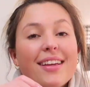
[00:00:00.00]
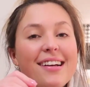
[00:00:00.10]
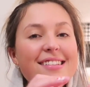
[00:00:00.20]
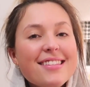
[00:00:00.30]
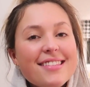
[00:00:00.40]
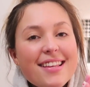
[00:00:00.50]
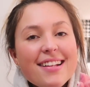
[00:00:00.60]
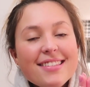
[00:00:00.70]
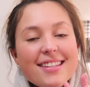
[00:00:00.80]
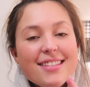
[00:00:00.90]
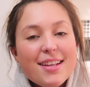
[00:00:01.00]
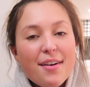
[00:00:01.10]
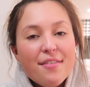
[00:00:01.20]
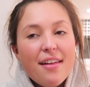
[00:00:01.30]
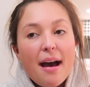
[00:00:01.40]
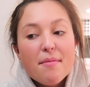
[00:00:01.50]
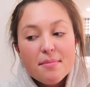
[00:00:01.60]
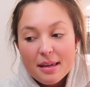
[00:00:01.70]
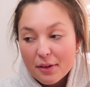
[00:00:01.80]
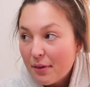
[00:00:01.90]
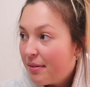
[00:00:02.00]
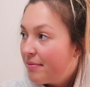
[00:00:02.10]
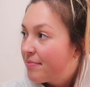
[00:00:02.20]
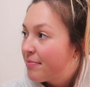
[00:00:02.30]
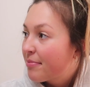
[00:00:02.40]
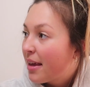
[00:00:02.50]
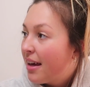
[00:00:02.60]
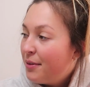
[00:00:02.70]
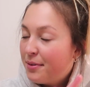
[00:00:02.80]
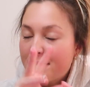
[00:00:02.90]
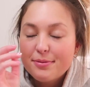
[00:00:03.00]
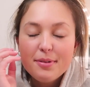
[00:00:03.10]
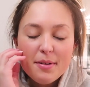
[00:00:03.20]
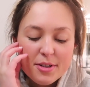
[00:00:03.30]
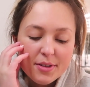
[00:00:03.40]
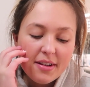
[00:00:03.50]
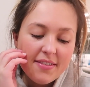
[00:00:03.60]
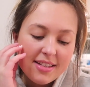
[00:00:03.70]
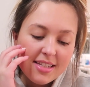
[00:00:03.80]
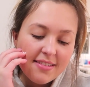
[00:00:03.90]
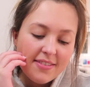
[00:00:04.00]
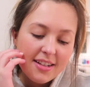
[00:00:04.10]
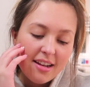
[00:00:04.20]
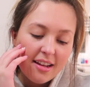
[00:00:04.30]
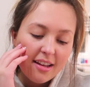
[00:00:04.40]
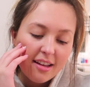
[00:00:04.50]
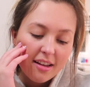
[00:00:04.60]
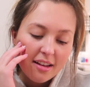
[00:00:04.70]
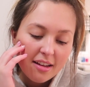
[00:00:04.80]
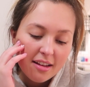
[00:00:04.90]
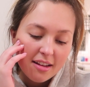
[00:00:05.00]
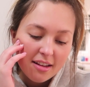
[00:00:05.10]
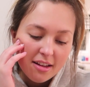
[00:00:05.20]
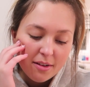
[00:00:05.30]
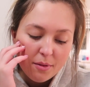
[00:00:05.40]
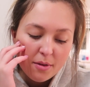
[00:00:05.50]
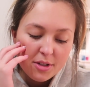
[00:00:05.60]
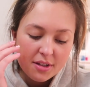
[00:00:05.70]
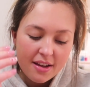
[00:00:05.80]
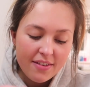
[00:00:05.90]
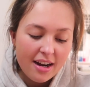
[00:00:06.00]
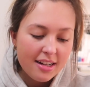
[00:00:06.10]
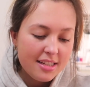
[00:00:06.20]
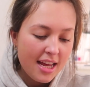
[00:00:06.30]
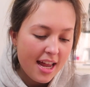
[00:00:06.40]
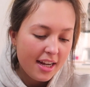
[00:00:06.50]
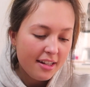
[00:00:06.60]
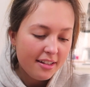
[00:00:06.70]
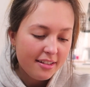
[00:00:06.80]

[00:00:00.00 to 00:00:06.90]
Consensus of that meal. Oof, what would you give it, Steven? What would you give it out of 10?